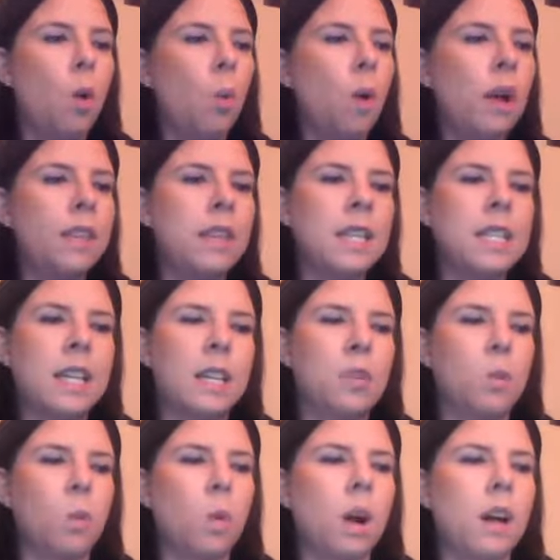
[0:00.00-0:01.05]
what they
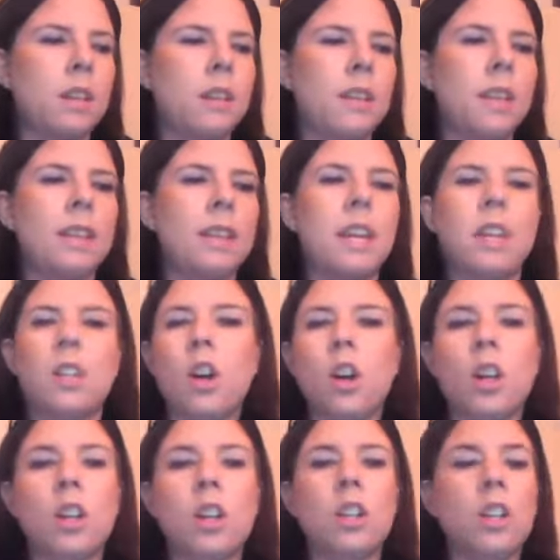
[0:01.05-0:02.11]
did was they
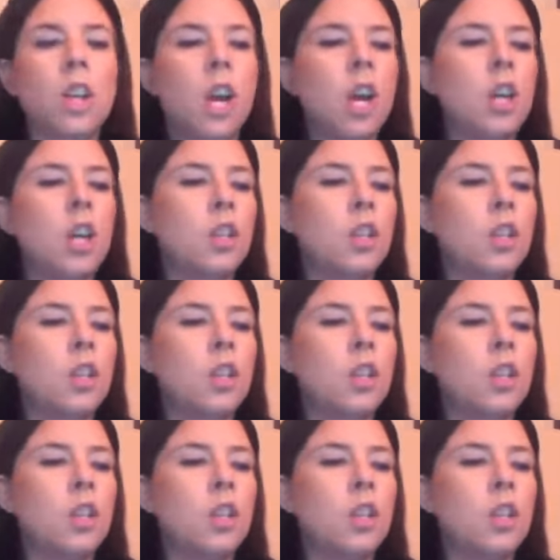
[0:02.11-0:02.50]
turned